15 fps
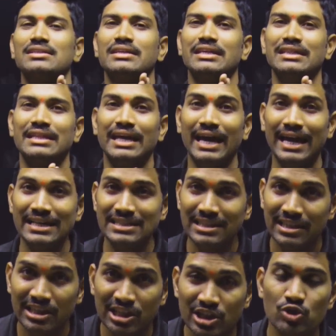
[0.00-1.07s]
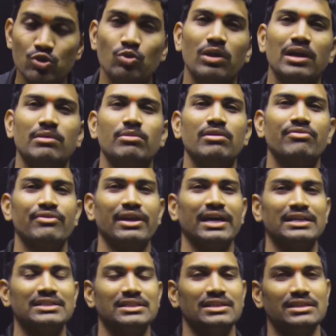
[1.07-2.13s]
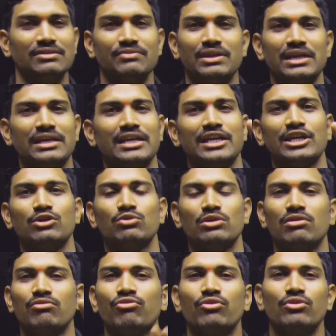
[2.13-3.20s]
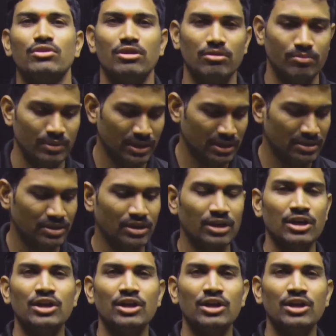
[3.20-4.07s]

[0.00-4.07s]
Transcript: in the acid insoluble fraction, we are getting total of 4 components: